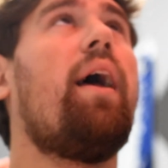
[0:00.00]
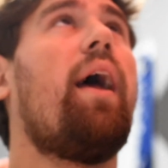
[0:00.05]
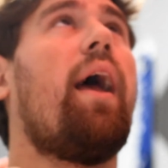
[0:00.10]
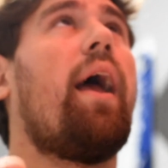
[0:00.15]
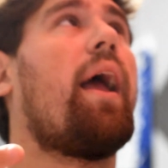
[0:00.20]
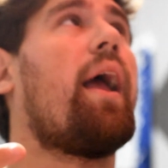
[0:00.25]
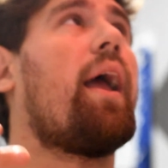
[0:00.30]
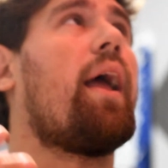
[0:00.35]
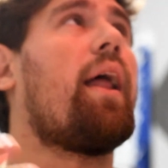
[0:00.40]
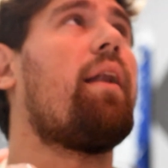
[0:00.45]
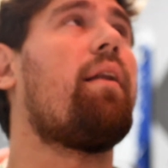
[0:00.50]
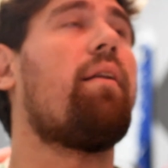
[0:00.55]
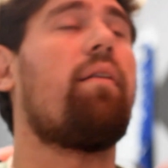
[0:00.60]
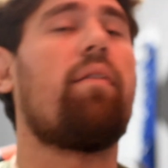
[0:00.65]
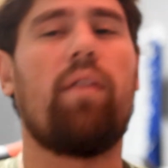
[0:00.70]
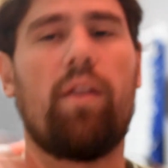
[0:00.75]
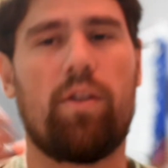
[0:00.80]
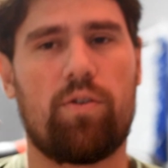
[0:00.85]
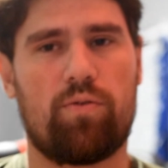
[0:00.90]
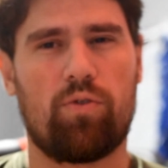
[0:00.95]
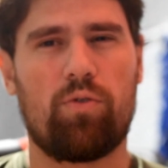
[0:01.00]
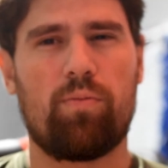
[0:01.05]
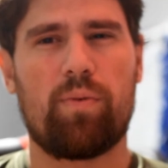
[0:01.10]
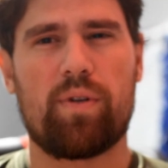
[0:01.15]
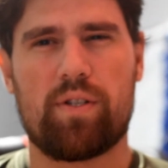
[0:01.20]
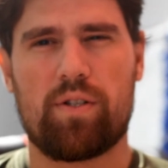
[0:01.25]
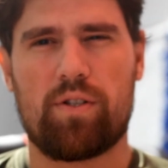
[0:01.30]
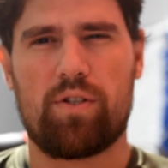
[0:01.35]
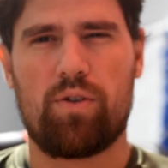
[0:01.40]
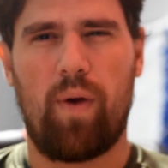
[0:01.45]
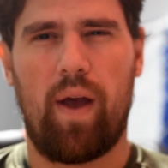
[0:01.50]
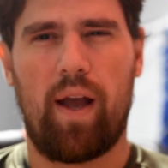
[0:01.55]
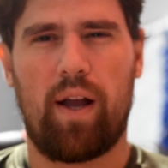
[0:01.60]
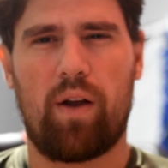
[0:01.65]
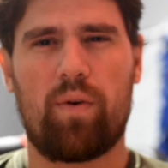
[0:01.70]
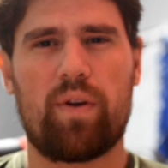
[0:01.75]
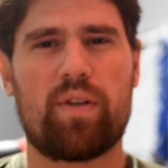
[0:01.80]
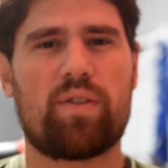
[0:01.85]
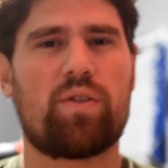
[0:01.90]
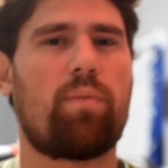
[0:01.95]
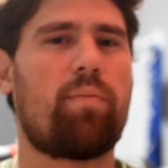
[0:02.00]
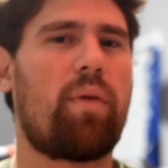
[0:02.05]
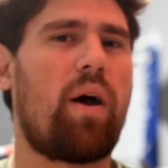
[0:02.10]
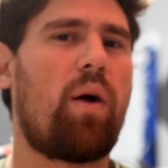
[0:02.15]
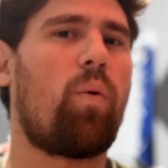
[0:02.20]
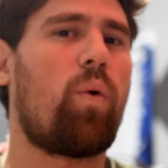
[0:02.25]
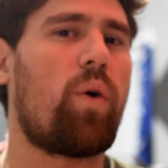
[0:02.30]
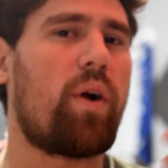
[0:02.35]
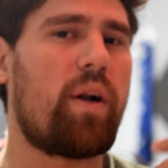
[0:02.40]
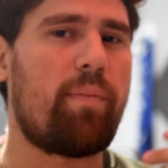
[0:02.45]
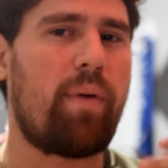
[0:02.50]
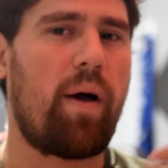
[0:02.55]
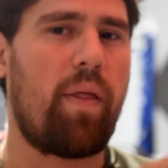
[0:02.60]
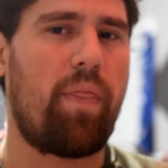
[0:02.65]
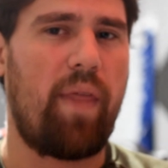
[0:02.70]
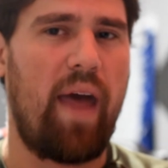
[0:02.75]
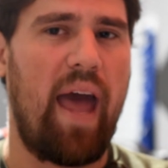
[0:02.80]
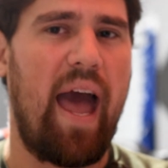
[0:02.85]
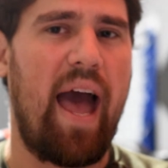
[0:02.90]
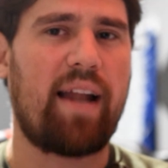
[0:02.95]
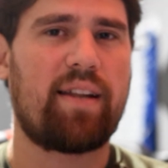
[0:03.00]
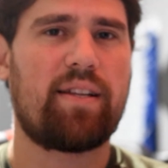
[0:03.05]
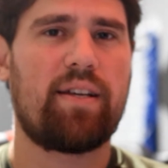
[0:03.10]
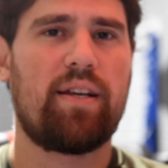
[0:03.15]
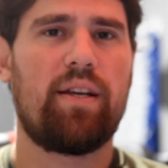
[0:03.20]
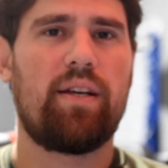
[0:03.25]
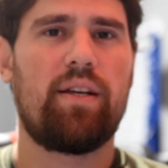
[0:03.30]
And this room isn't too echoey, so I'm not worried about that.